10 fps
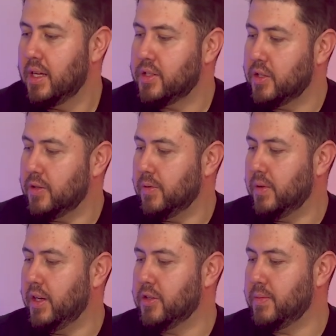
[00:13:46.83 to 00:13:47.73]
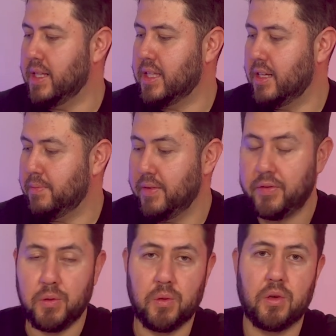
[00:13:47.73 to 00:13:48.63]
So here's my tip. If
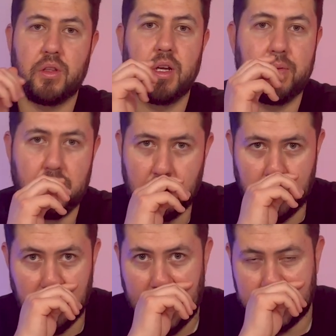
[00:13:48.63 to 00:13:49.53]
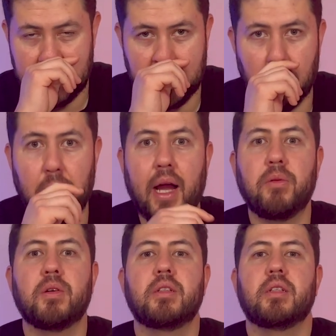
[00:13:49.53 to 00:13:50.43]
you were to ever actually go buy
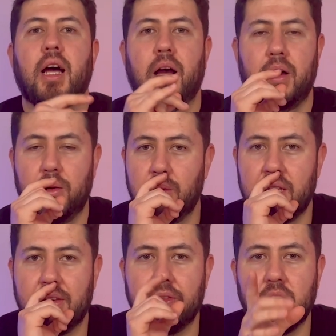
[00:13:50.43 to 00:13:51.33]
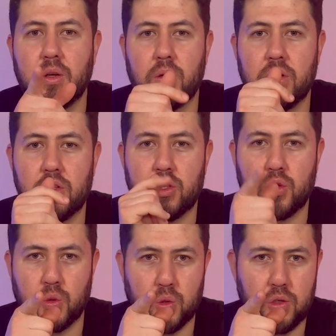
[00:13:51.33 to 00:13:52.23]
one, I would definitely go to the
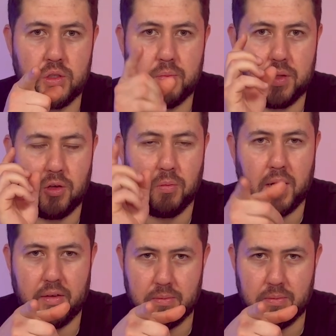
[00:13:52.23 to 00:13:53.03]
stores, but don't buy it